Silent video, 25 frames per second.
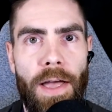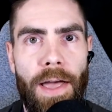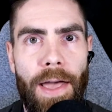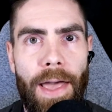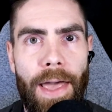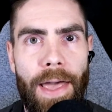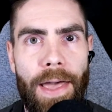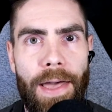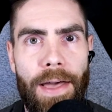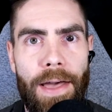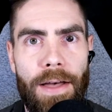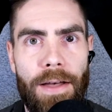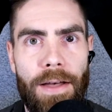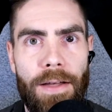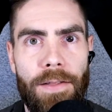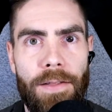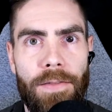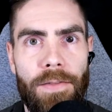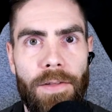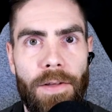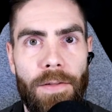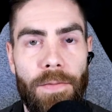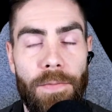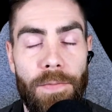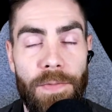
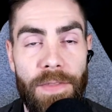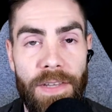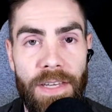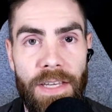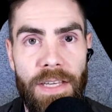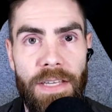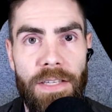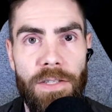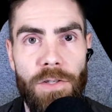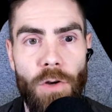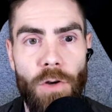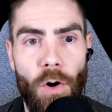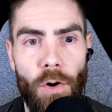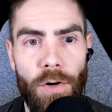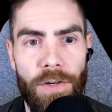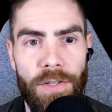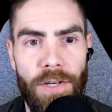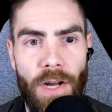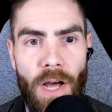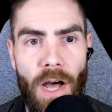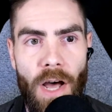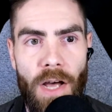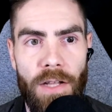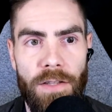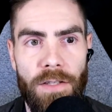and these are
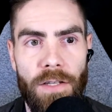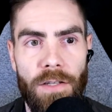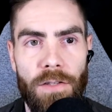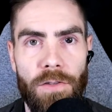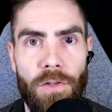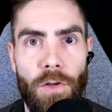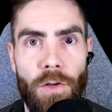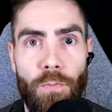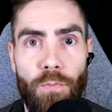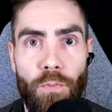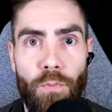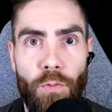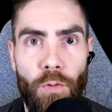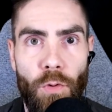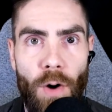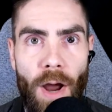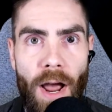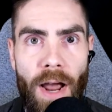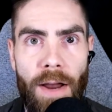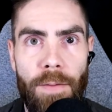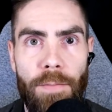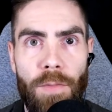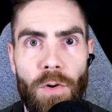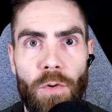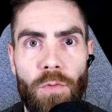not the
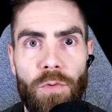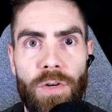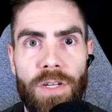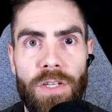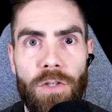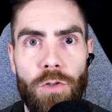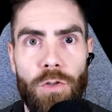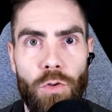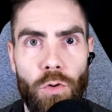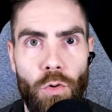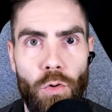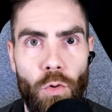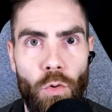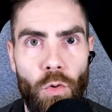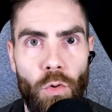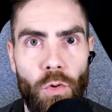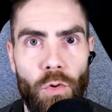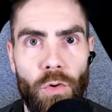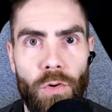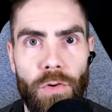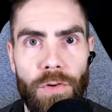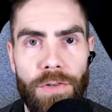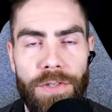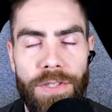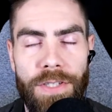primary
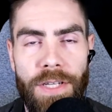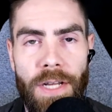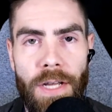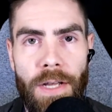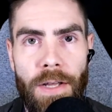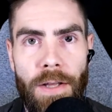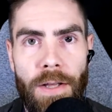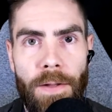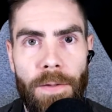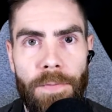tools